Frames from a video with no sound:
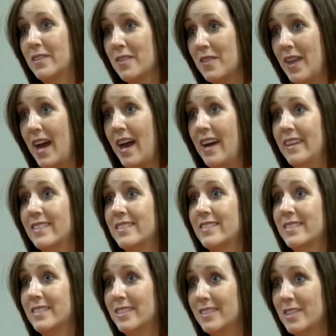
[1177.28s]
that
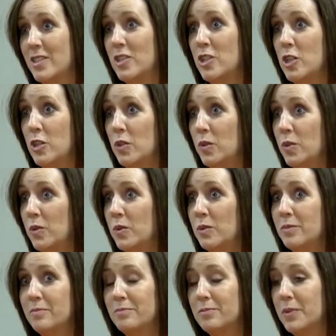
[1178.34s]
new
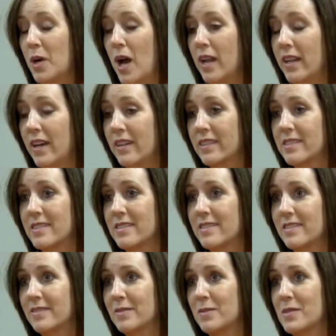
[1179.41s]
product
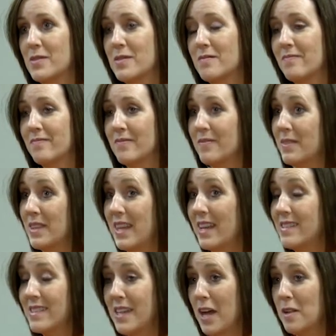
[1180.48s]
I mean,
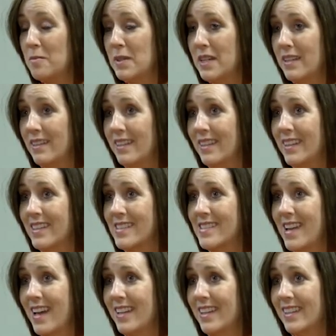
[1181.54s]
that's got to be an
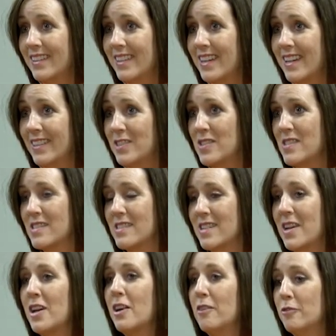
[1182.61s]
exciting thing just
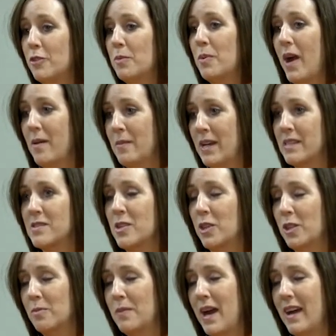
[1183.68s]
for Primex to
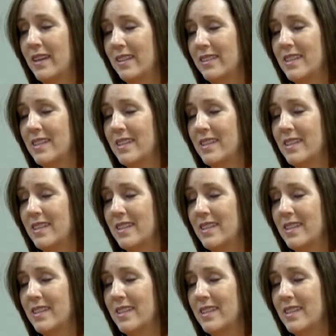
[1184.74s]
look back in